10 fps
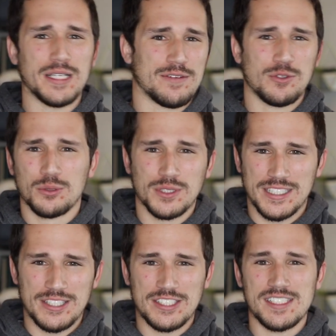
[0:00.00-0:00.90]
They have cool
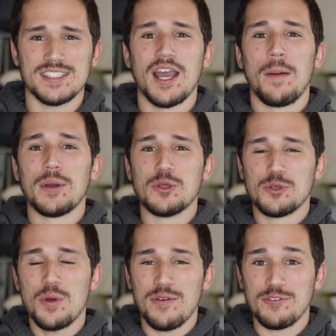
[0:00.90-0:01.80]
synergies, but you
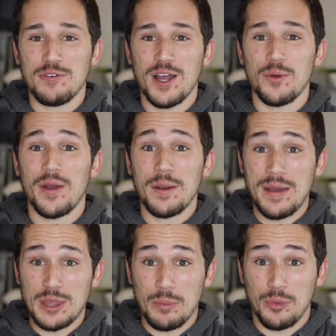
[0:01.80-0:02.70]
do have to find a way to
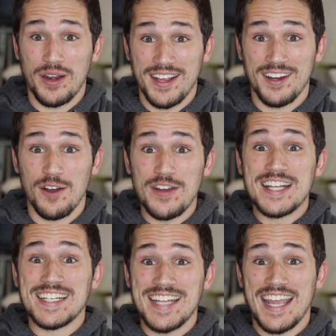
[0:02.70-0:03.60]
make them threatening enough
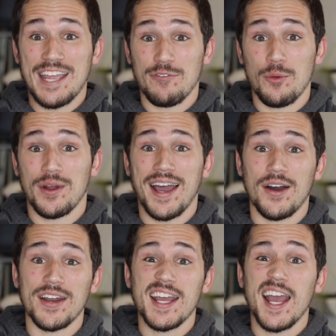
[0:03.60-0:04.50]
to take everyone
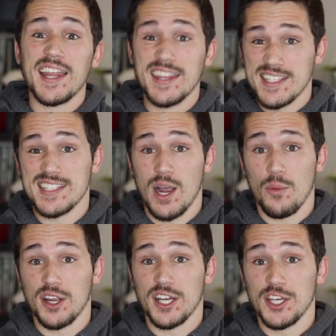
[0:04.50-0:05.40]
out. And this is how
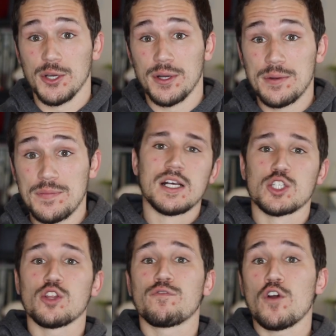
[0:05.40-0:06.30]
we're going to do it.
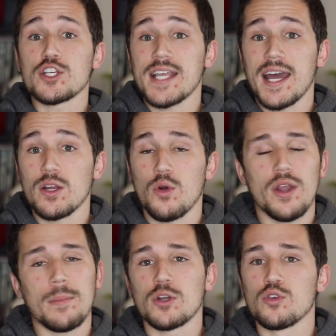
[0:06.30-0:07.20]
So the first
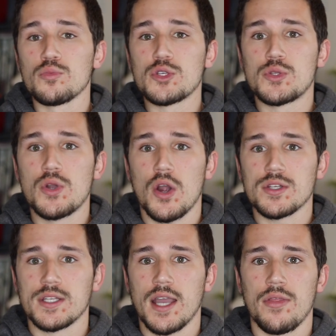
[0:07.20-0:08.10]
category, I'm going to group these two
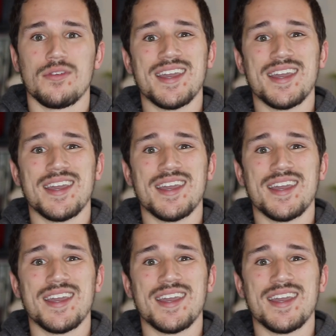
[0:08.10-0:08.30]
cards together.